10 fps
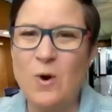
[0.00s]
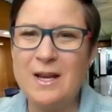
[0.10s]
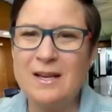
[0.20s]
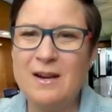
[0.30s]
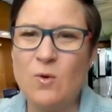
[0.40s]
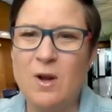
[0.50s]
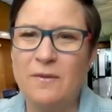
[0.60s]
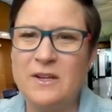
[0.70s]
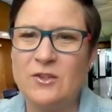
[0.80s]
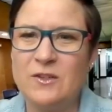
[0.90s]
what kind of
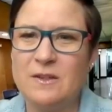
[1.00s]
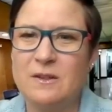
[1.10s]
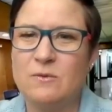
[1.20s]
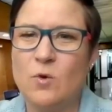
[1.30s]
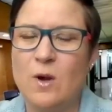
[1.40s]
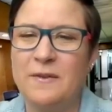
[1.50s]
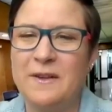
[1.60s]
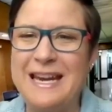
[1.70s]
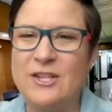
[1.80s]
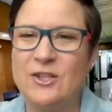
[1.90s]

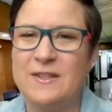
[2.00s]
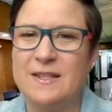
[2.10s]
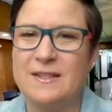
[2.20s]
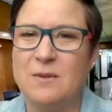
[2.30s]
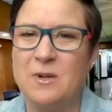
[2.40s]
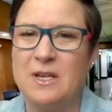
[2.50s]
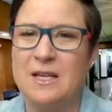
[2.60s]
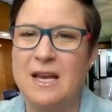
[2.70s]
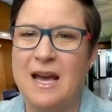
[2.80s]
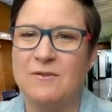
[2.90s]
qualifications does someone
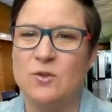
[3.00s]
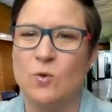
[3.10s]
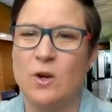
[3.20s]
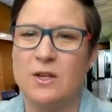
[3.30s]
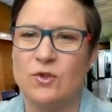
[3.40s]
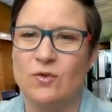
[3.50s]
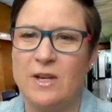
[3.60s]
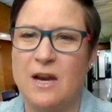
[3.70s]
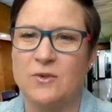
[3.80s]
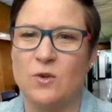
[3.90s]
need to have to work at
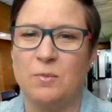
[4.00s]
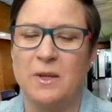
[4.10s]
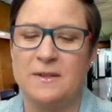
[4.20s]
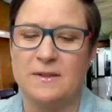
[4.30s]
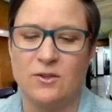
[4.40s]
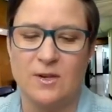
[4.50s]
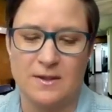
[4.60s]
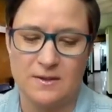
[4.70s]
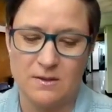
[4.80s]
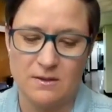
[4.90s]
Treehouse or a place like
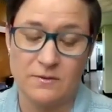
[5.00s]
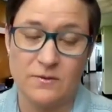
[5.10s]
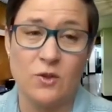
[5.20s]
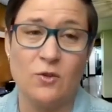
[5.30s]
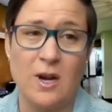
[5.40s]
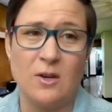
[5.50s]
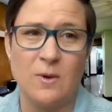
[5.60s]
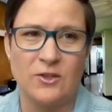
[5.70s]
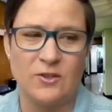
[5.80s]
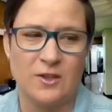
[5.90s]
Treehouse? Well, it's a great
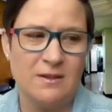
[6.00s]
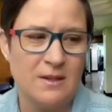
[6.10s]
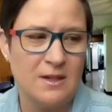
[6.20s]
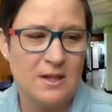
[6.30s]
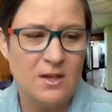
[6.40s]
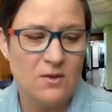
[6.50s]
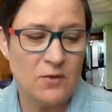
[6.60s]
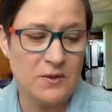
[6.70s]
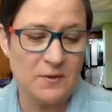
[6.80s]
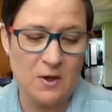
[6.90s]
question.
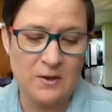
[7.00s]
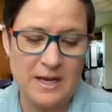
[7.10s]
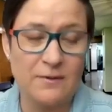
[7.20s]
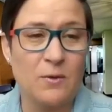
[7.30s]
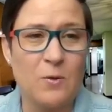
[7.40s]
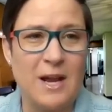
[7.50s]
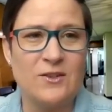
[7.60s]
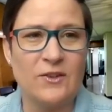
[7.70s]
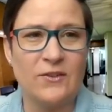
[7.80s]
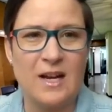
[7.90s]
First of all, kind of from what
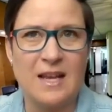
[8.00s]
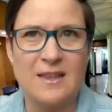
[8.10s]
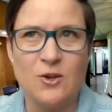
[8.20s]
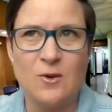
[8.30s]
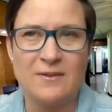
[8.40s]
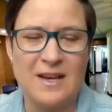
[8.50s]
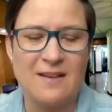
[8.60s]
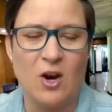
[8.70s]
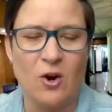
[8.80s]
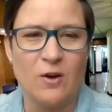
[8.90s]
I just said, I think you have to
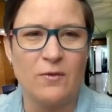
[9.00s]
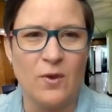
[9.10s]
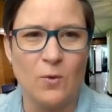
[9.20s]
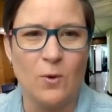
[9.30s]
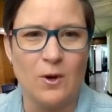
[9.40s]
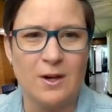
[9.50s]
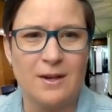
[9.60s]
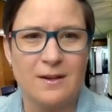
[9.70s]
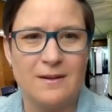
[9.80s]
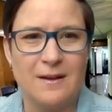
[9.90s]
have a heart for the work.
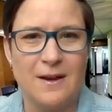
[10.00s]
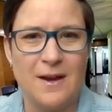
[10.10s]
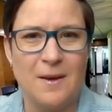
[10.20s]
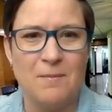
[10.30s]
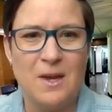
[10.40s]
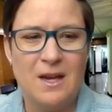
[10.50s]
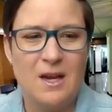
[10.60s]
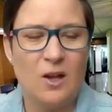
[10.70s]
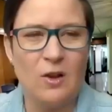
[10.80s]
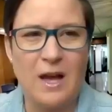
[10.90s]
A
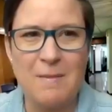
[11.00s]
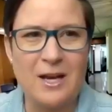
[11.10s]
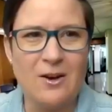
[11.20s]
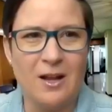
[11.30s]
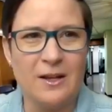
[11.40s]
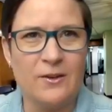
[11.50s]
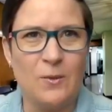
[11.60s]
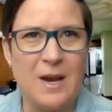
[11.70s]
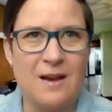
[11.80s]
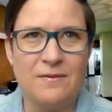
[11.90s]
lot of my colleagues,
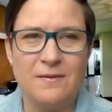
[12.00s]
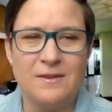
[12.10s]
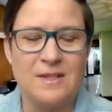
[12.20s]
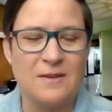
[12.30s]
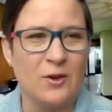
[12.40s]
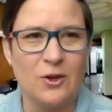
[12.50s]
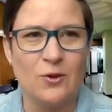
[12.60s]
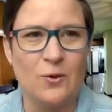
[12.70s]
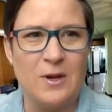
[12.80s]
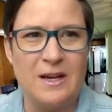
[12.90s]
we have different
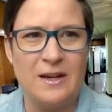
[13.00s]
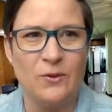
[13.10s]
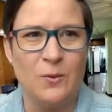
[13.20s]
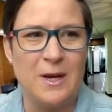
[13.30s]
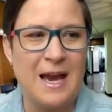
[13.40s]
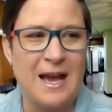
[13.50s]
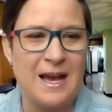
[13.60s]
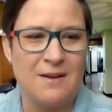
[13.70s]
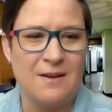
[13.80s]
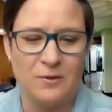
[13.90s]
degrees, we
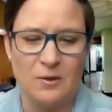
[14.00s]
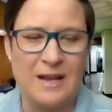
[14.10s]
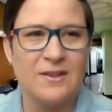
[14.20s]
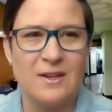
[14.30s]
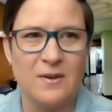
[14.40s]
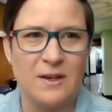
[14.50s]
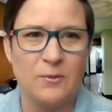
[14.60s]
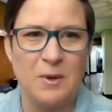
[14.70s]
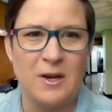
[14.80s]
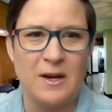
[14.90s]
have lots of different
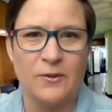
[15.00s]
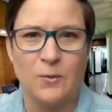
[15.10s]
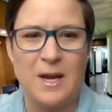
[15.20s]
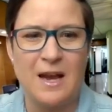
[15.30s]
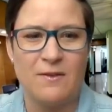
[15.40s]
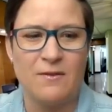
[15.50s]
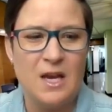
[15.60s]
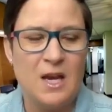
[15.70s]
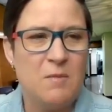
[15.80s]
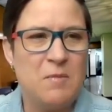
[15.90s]
experience. We have
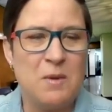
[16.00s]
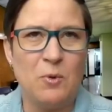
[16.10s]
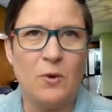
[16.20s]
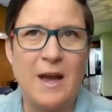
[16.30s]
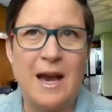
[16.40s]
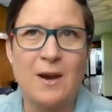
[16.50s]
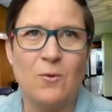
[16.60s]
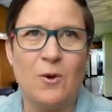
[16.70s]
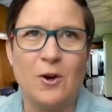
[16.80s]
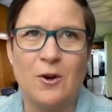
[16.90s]
people that
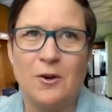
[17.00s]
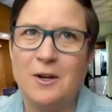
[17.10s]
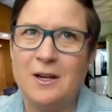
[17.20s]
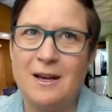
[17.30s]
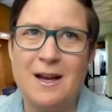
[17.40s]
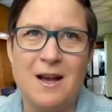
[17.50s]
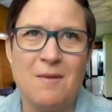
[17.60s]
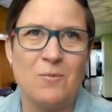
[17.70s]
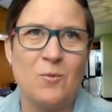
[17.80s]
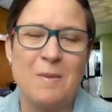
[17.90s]
were,
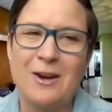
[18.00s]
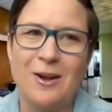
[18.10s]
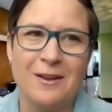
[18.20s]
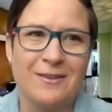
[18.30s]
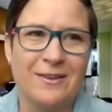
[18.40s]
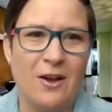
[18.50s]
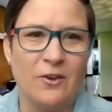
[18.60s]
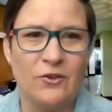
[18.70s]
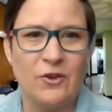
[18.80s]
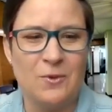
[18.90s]
one of my colleagues,
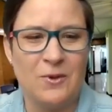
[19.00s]
Kels,